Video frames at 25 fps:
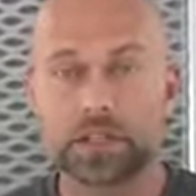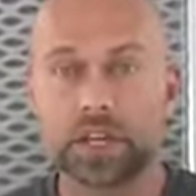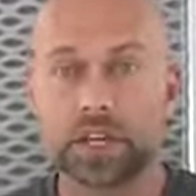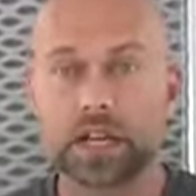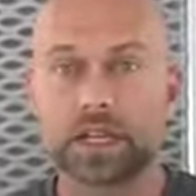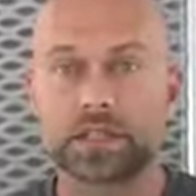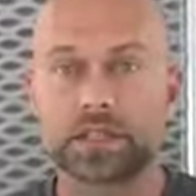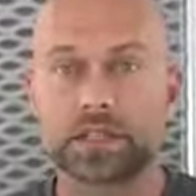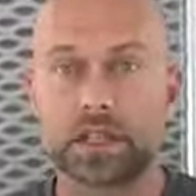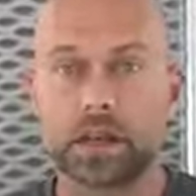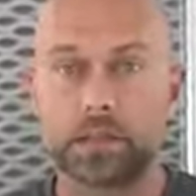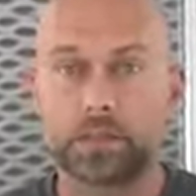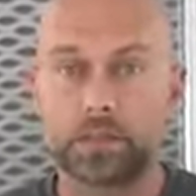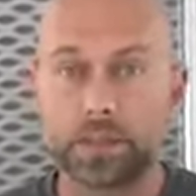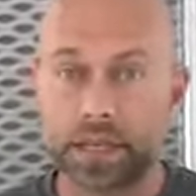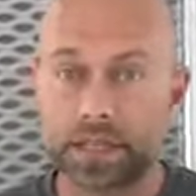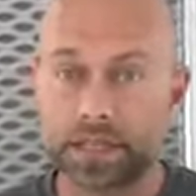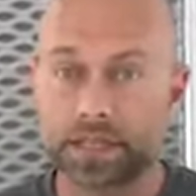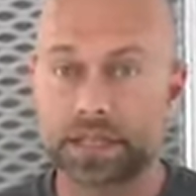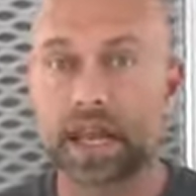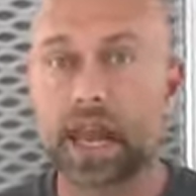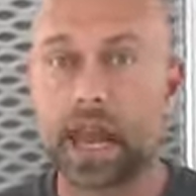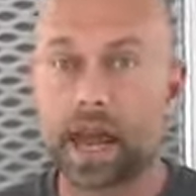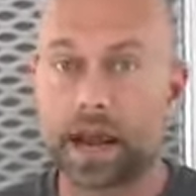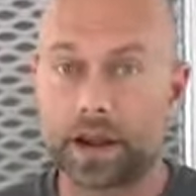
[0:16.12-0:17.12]
it as a
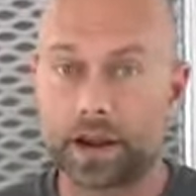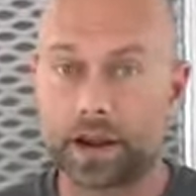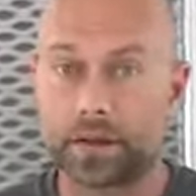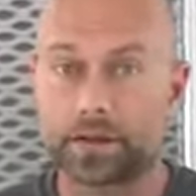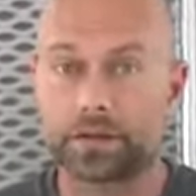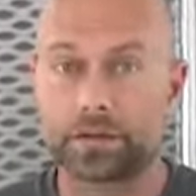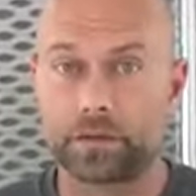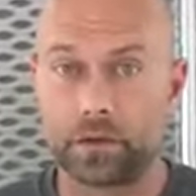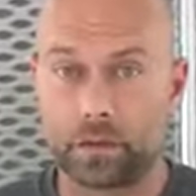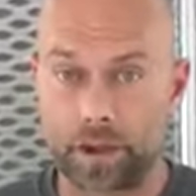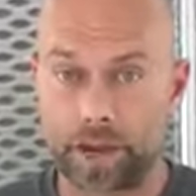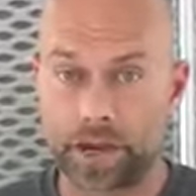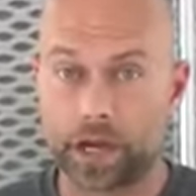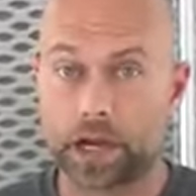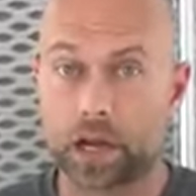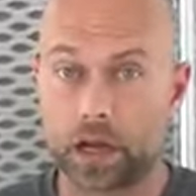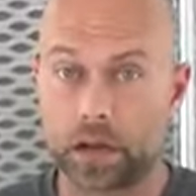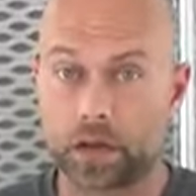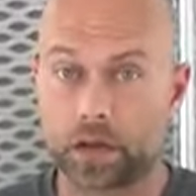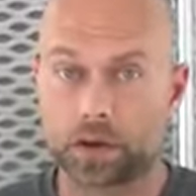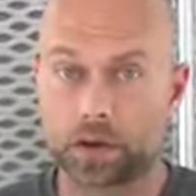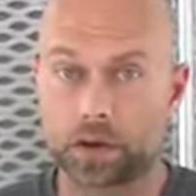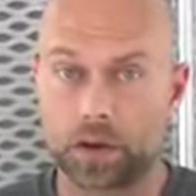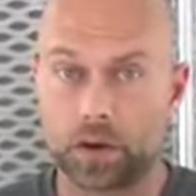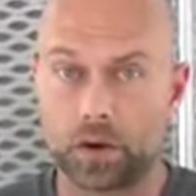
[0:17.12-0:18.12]
mixing additive for my
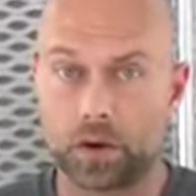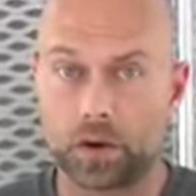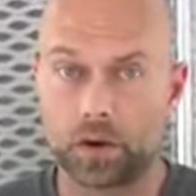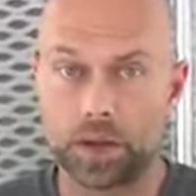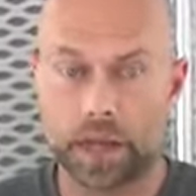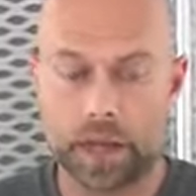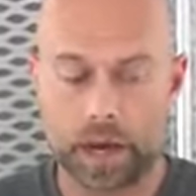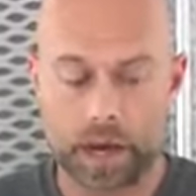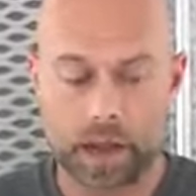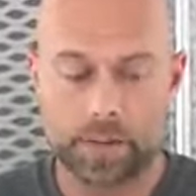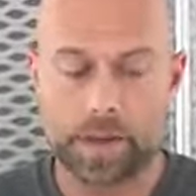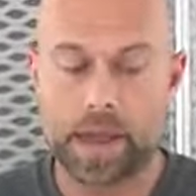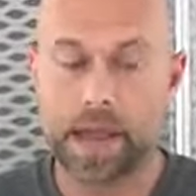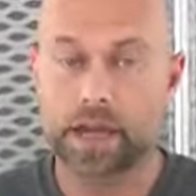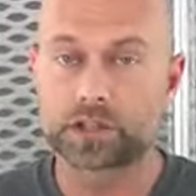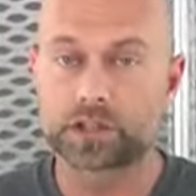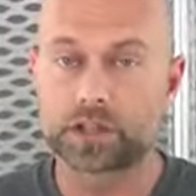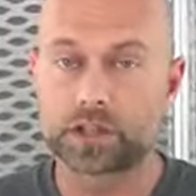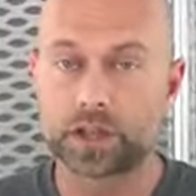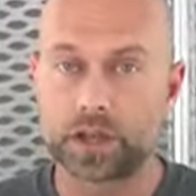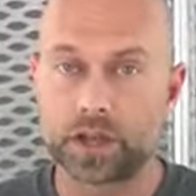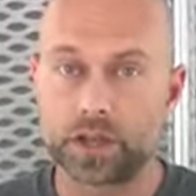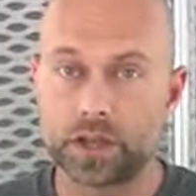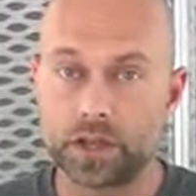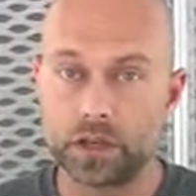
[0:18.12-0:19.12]
color coat, and I'm
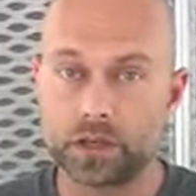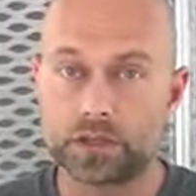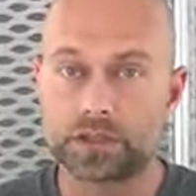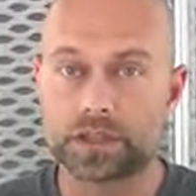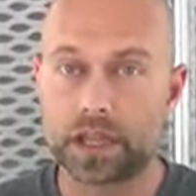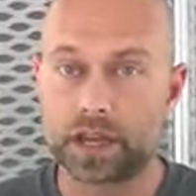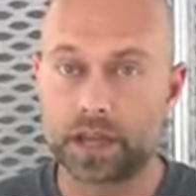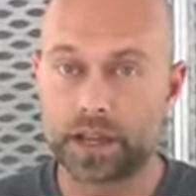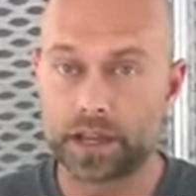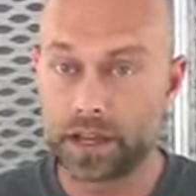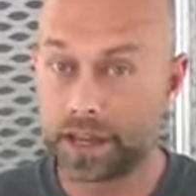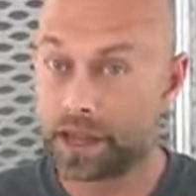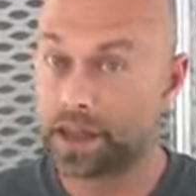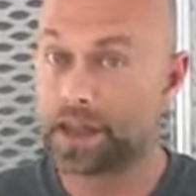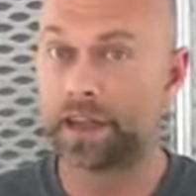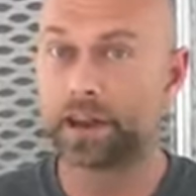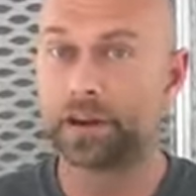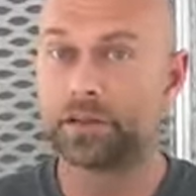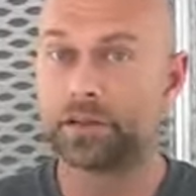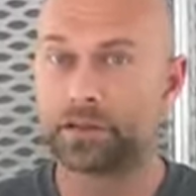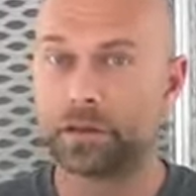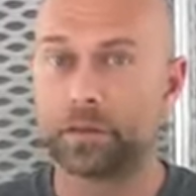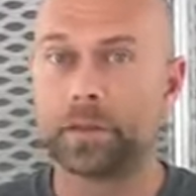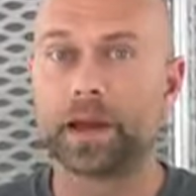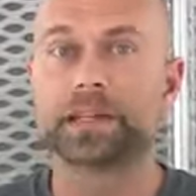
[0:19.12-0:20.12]
actually going to use that
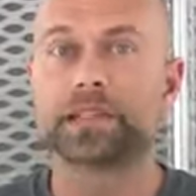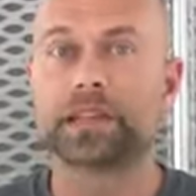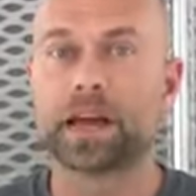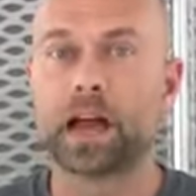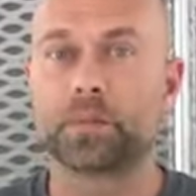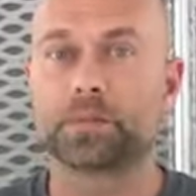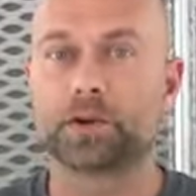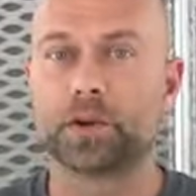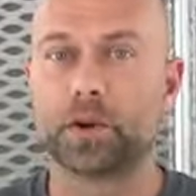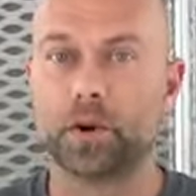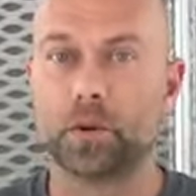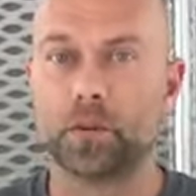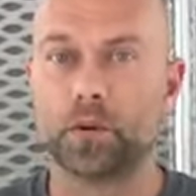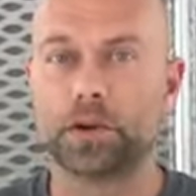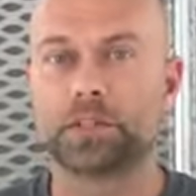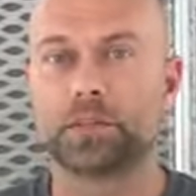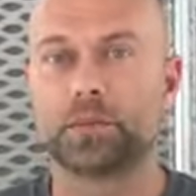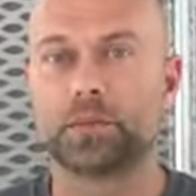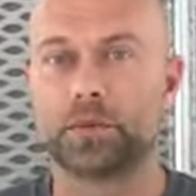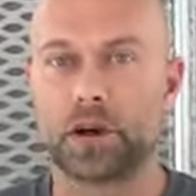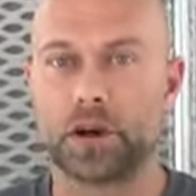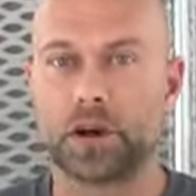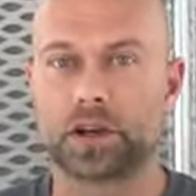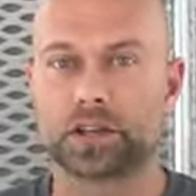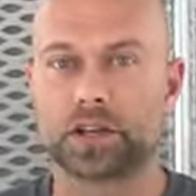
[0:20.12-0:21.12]
again for my top coat once
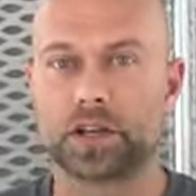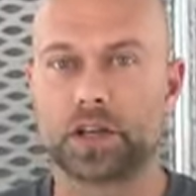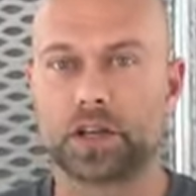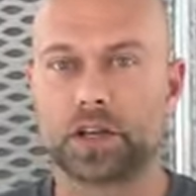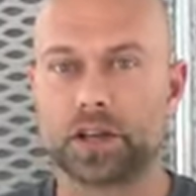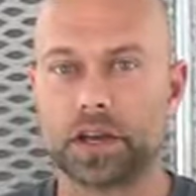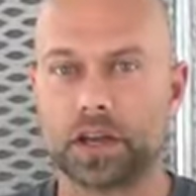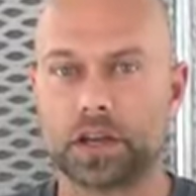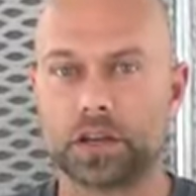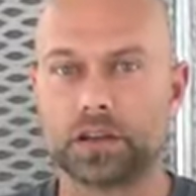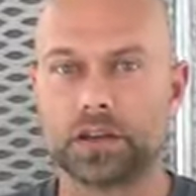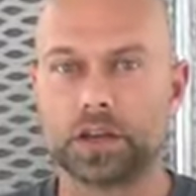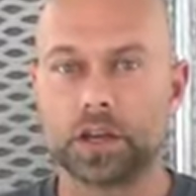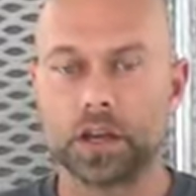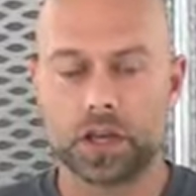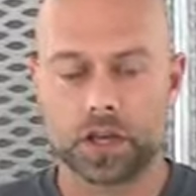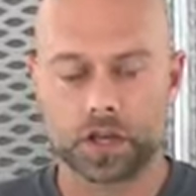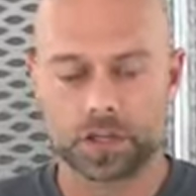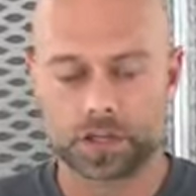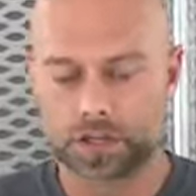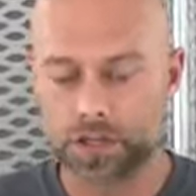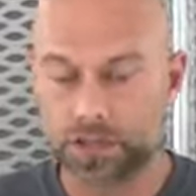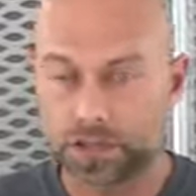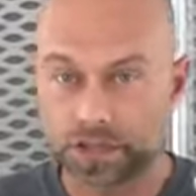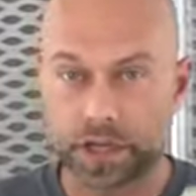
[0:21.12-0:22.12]
the product's all done.
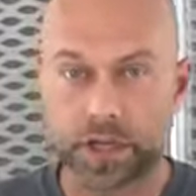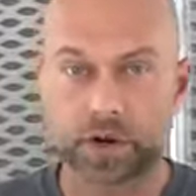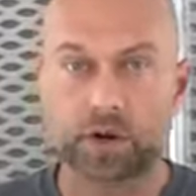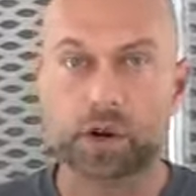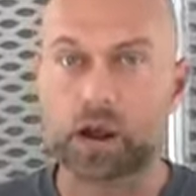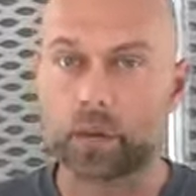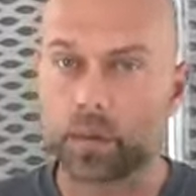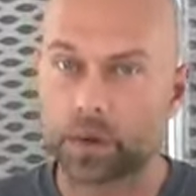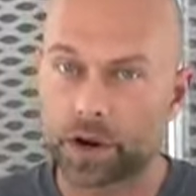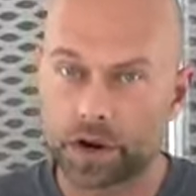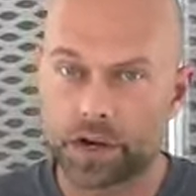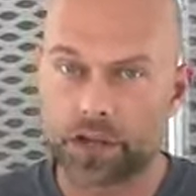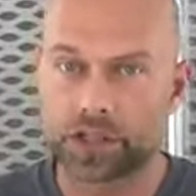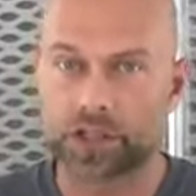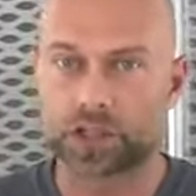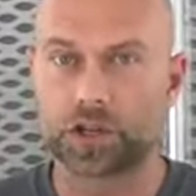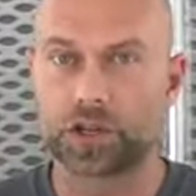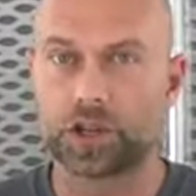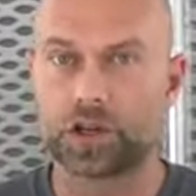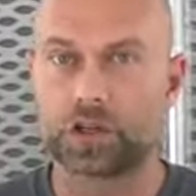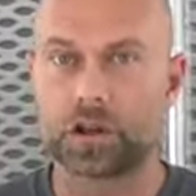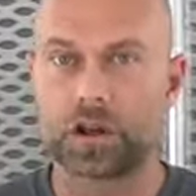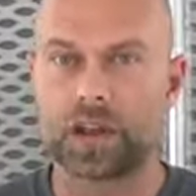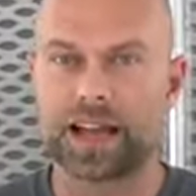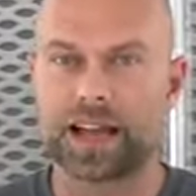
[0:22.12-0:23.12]
So stick around, we're going to show
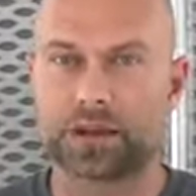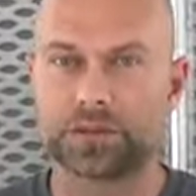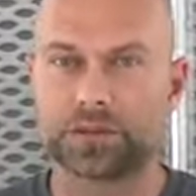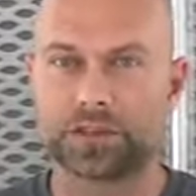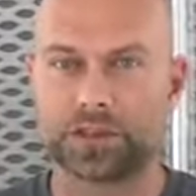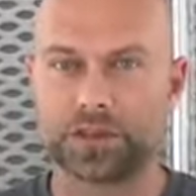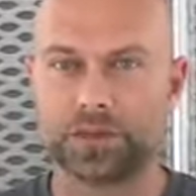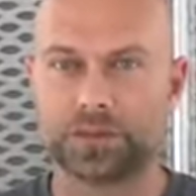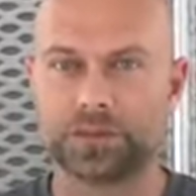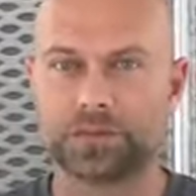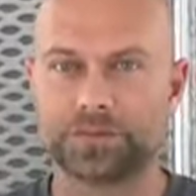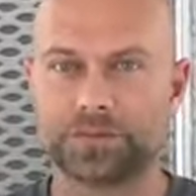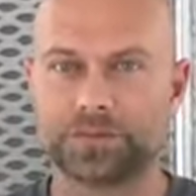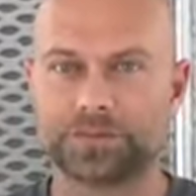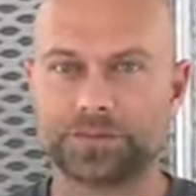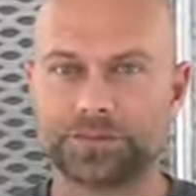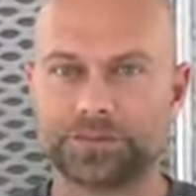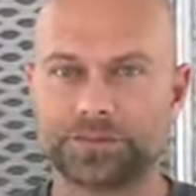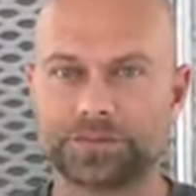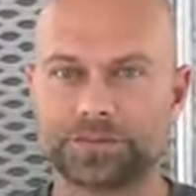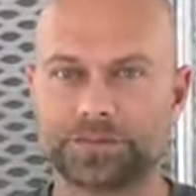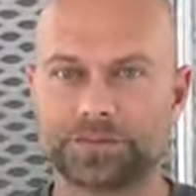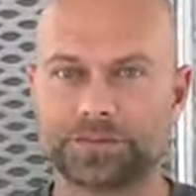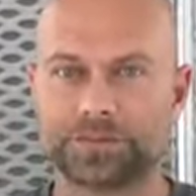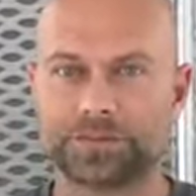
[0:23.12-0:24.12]
you a little how-to.